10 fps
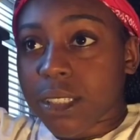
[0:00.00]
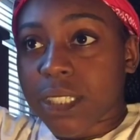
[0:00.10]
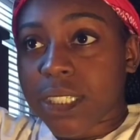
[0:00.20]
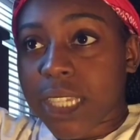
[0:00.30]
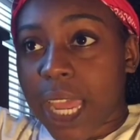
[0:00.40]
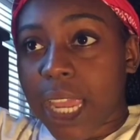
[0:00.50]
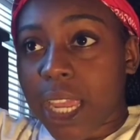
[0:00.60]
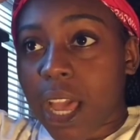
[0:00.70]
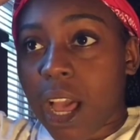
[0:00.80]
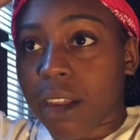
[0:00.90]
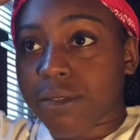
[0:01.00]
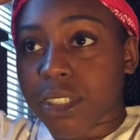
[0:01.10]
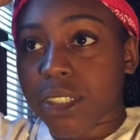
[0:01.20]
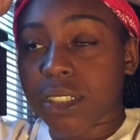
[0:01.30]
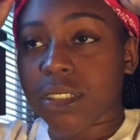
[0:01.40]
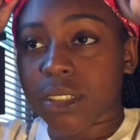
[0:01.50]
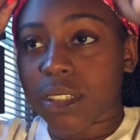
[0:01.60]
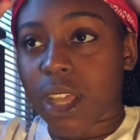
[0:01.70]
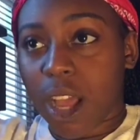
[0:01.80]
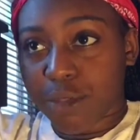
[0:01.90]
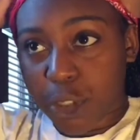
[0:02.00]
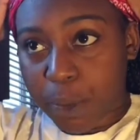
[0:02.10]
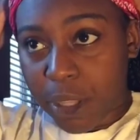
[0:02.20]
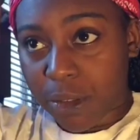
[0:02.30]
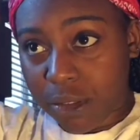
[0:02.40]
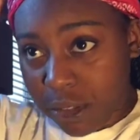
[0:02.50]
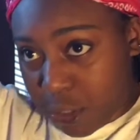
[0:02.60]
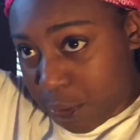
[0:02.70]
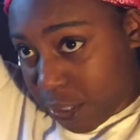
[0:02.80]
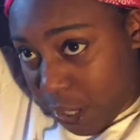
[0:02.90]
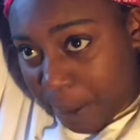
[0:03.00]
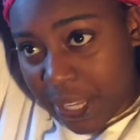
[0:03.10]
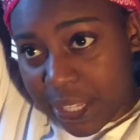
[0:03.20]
Today I've just been doing some